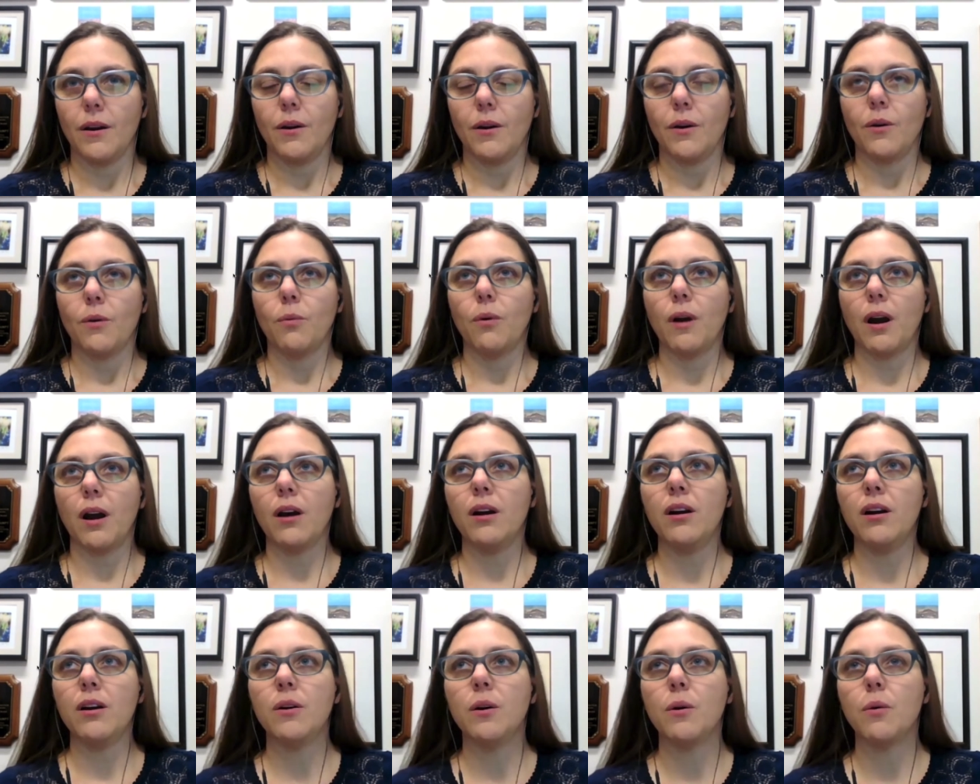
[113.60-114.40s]
Well,
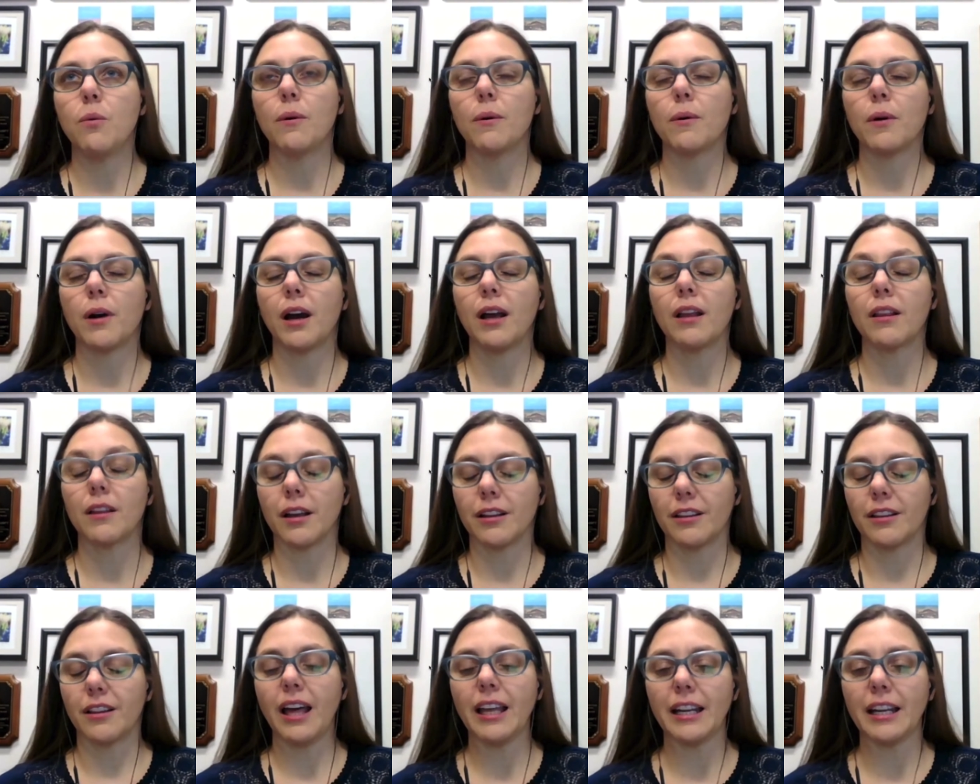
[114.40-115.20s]
a, a
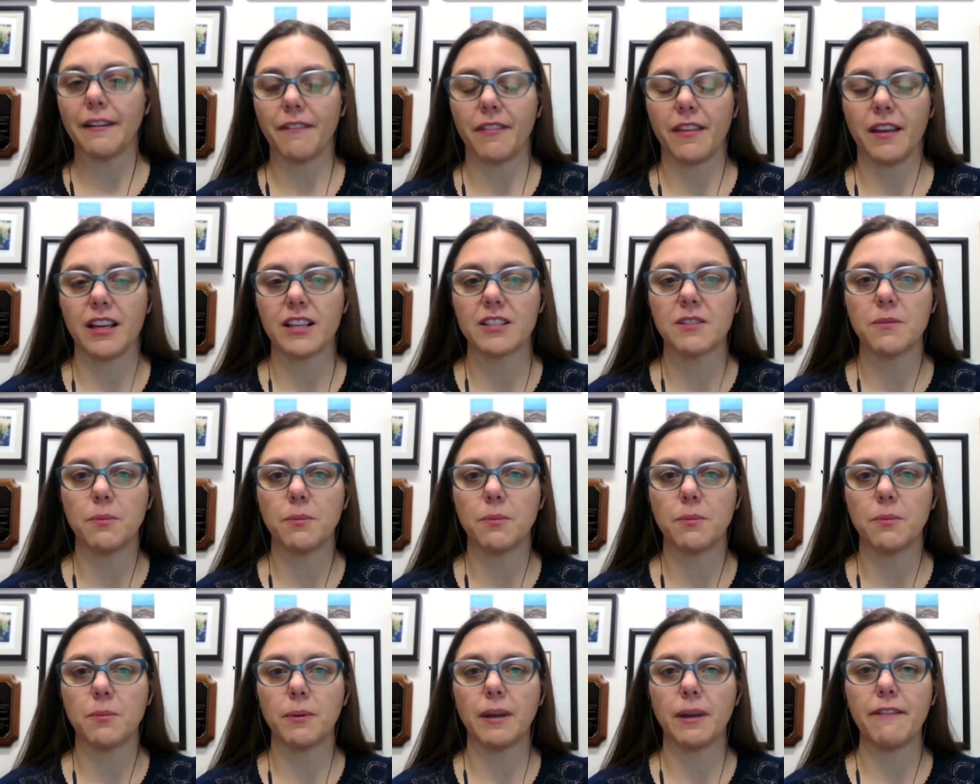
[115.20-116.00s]
lot of things. We,
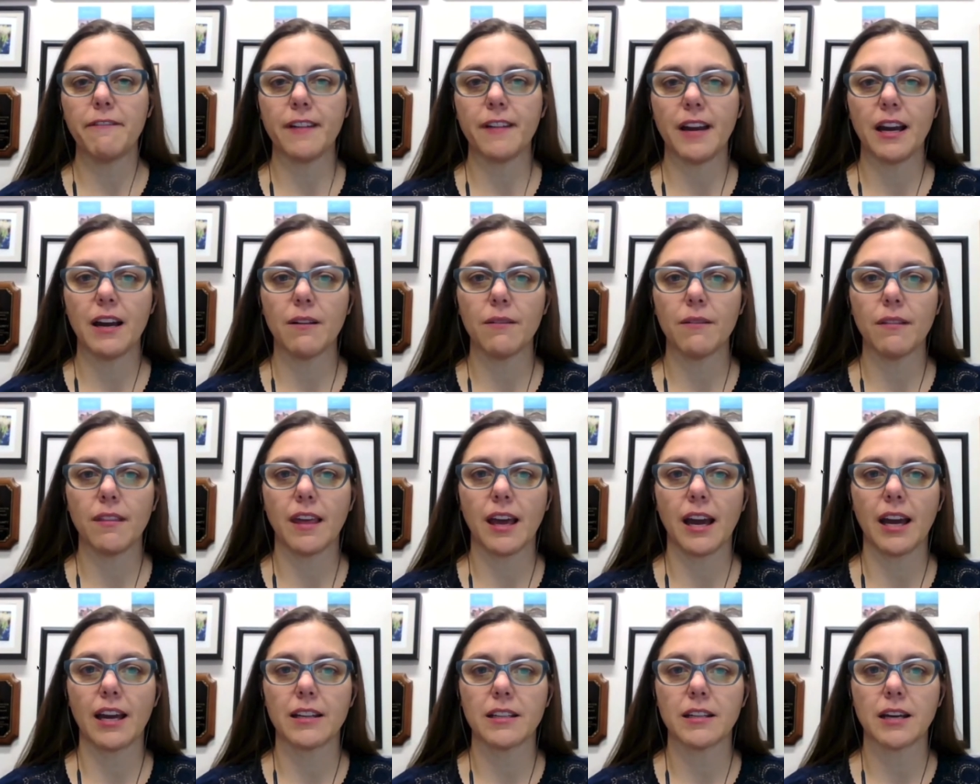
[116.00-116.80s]
we found
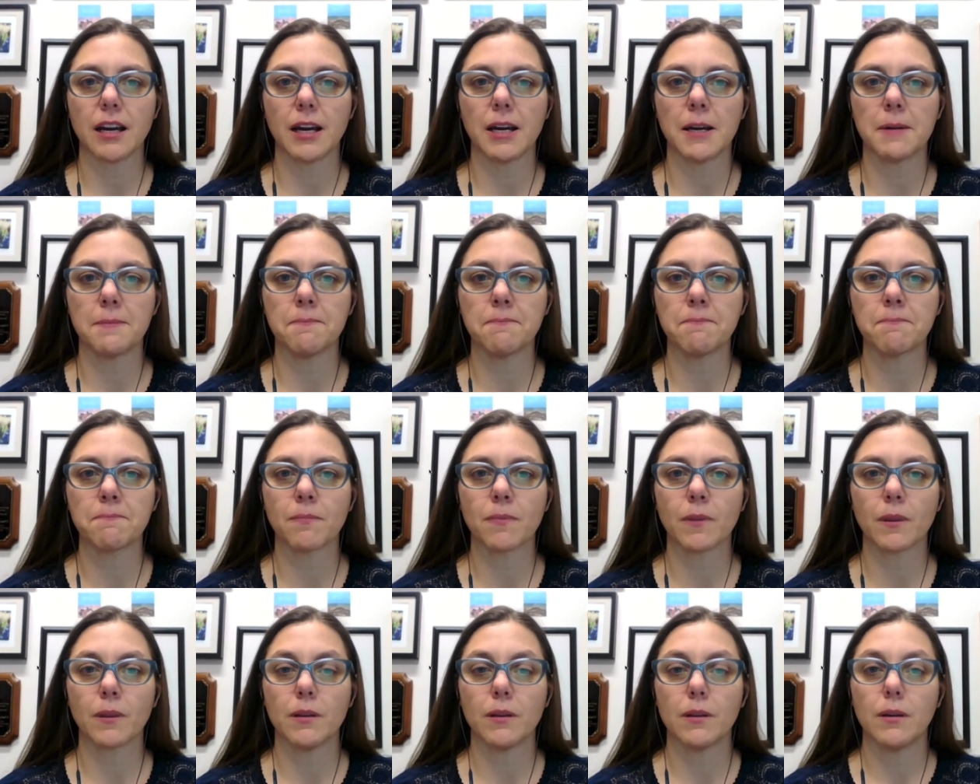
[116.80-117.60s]
that um,
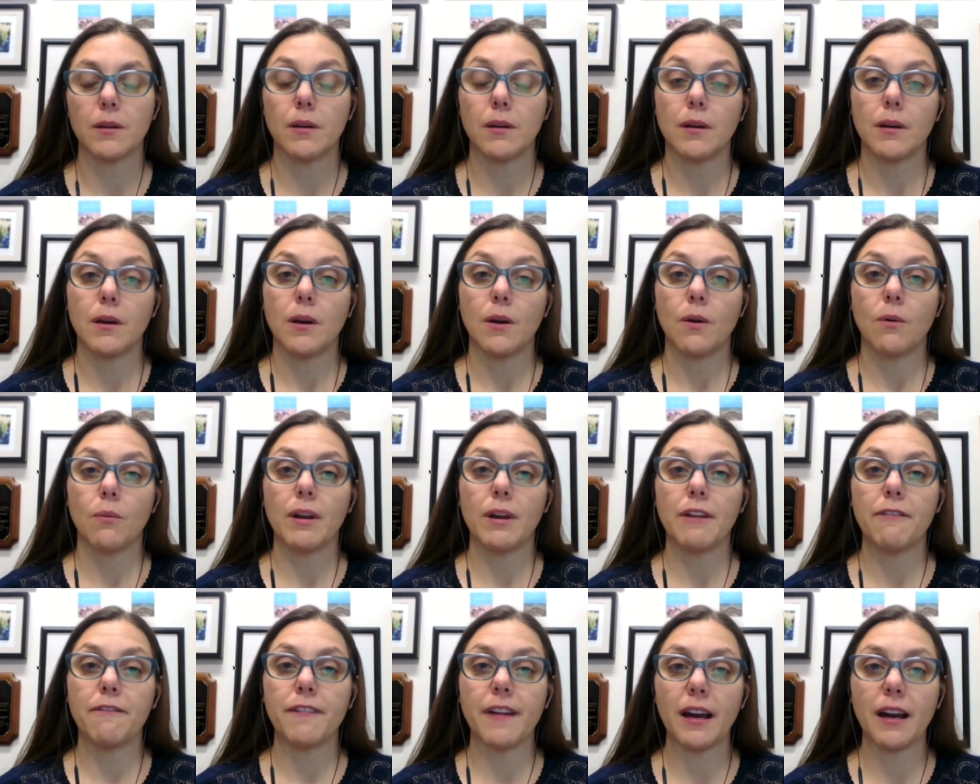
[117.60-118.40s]
we
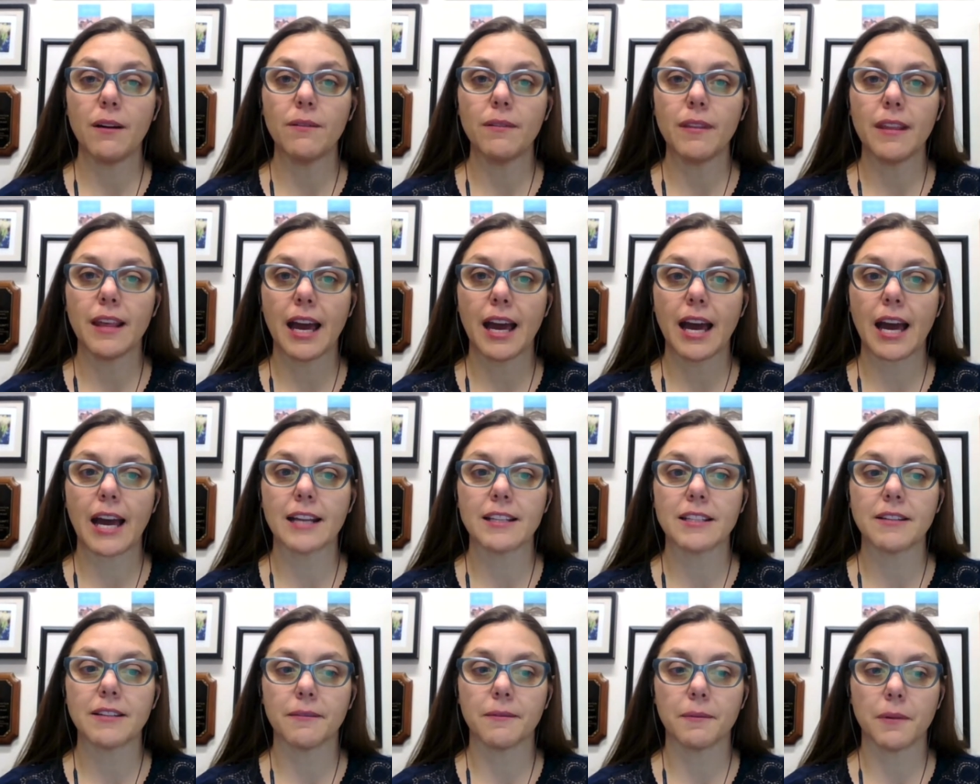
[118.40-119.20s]
found that
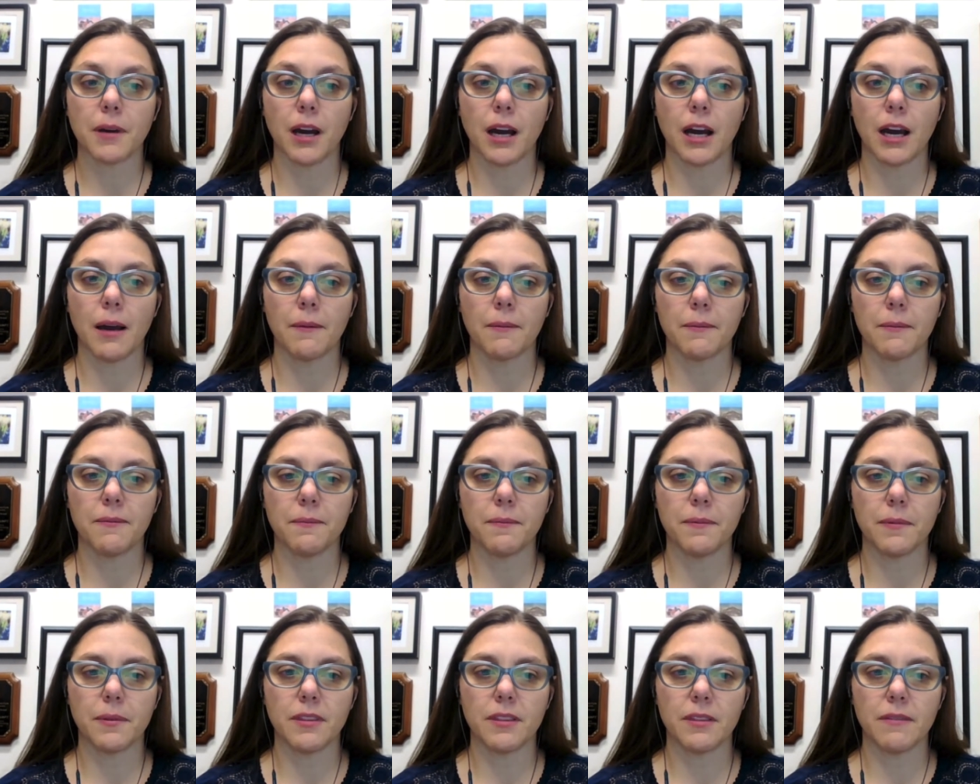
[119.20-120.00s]
uh,
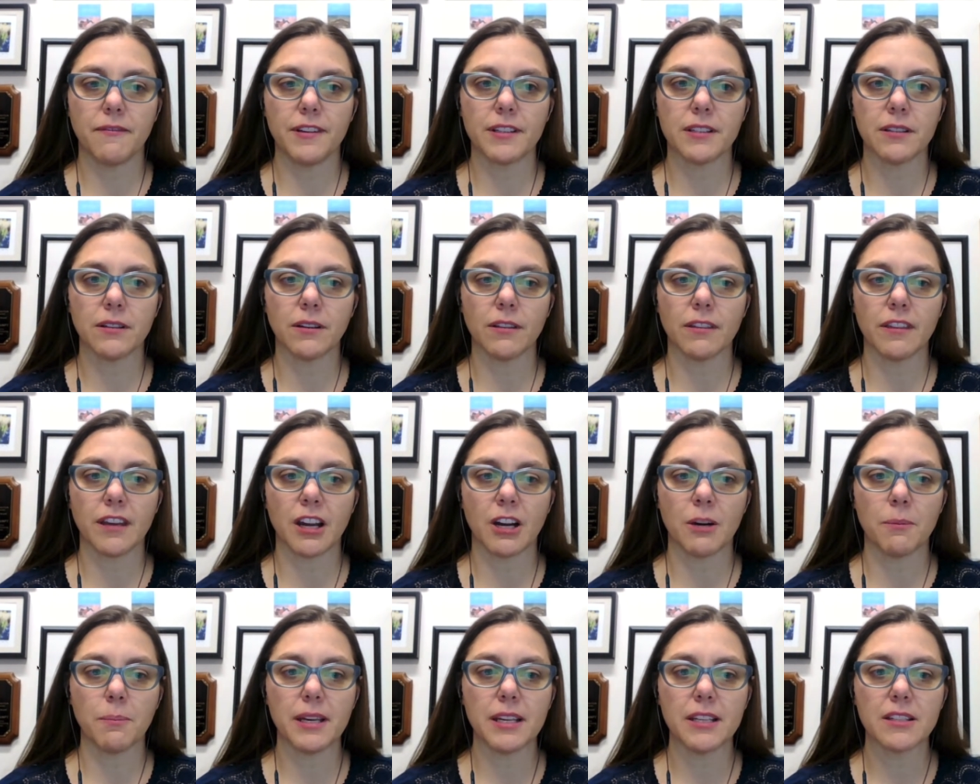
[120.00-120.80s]
physical
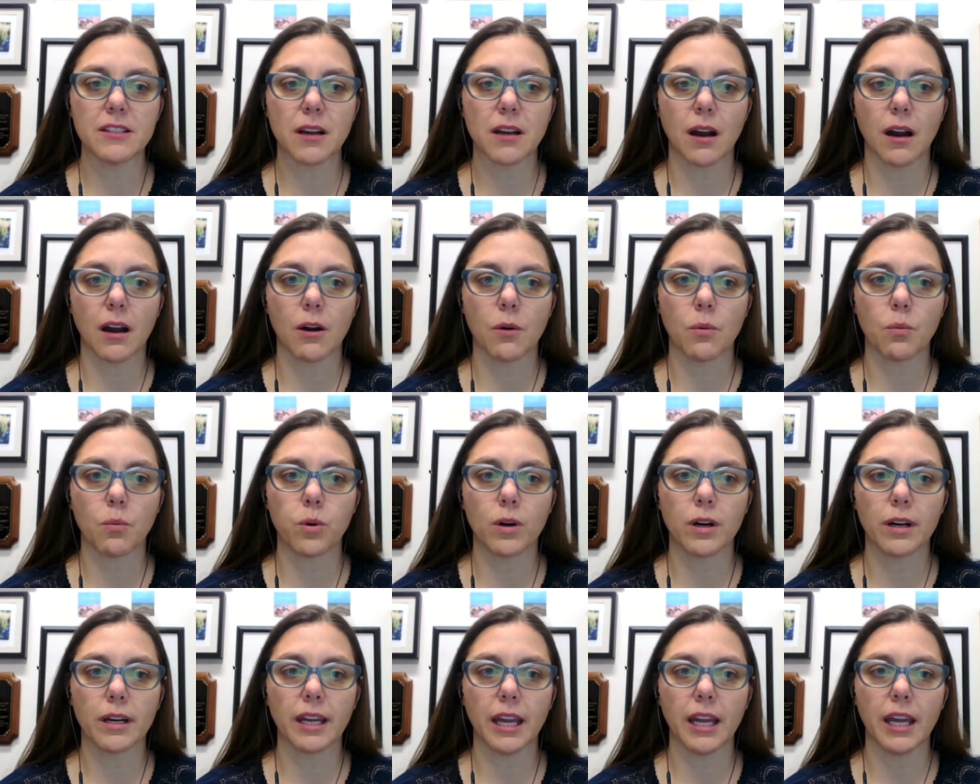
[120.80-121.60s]
therapists are
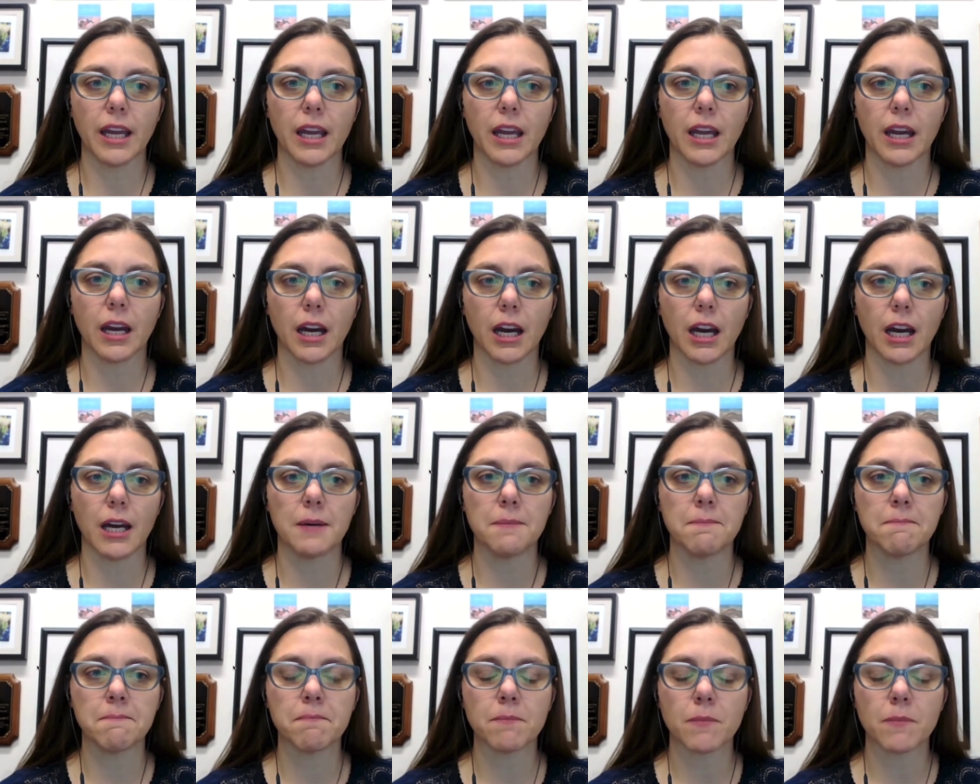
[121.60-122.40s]
working um,